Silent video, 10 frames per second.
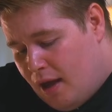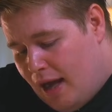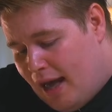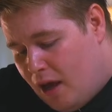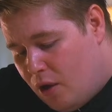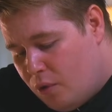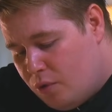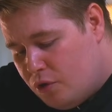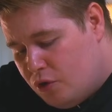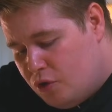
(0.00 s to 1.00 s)

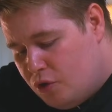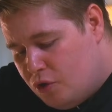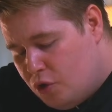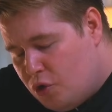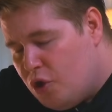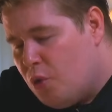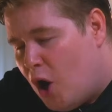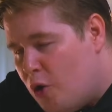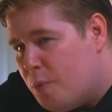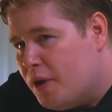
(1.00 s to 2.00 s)
How do you
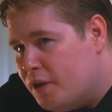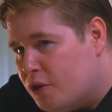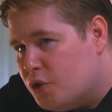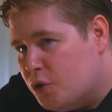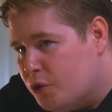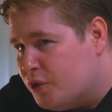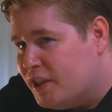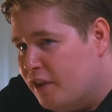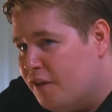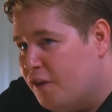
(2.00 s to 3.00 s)
open the doors
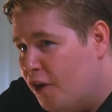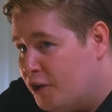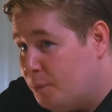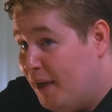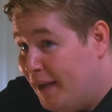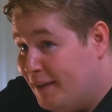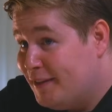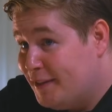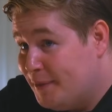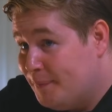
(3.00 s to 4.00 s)
in the first
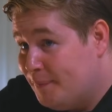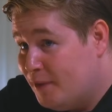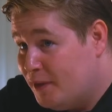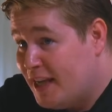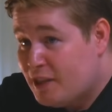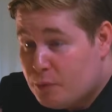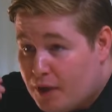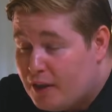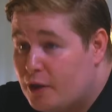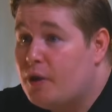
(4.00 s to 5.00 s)
place? That's
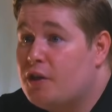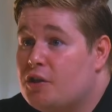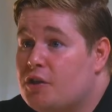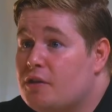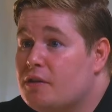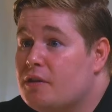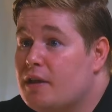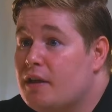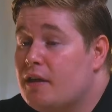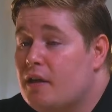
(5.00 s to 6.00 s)
one of the questions
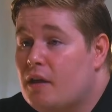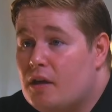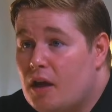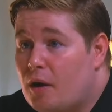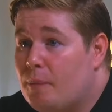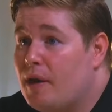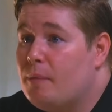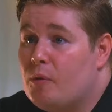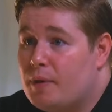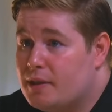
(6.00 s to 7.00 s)
that young
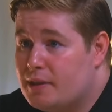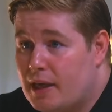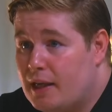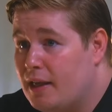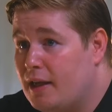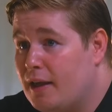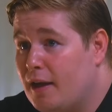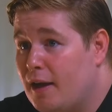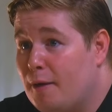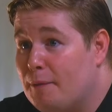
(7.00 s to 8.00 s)
people will be sitting
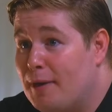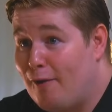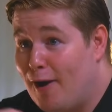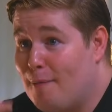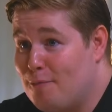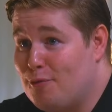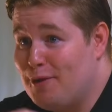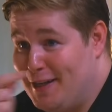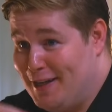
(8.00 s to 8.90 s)
here, and now I'm